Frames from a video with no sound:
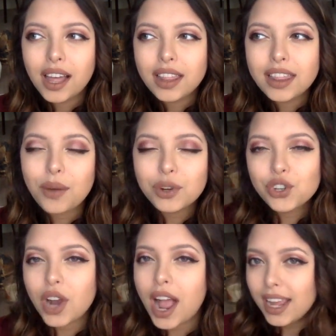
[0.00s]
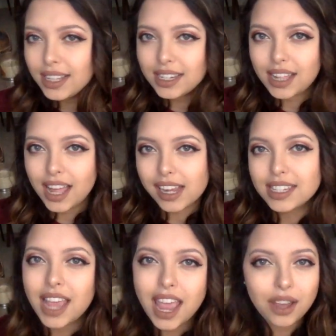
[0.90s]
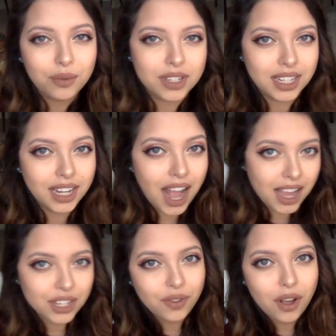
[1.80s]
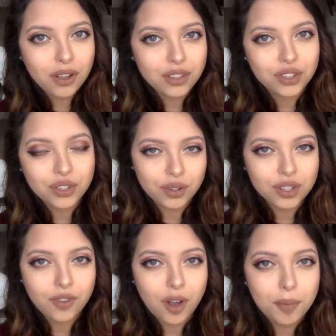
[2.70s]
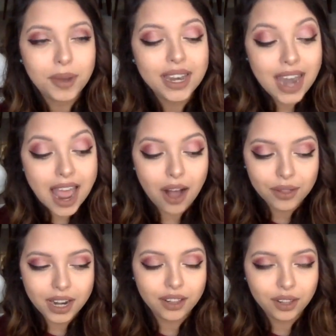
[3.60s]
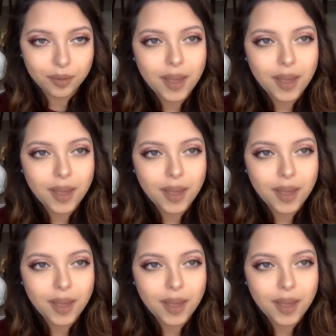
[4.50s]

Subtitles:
they were trying to like say it was the guy's fault, the student's fault, but now that I look,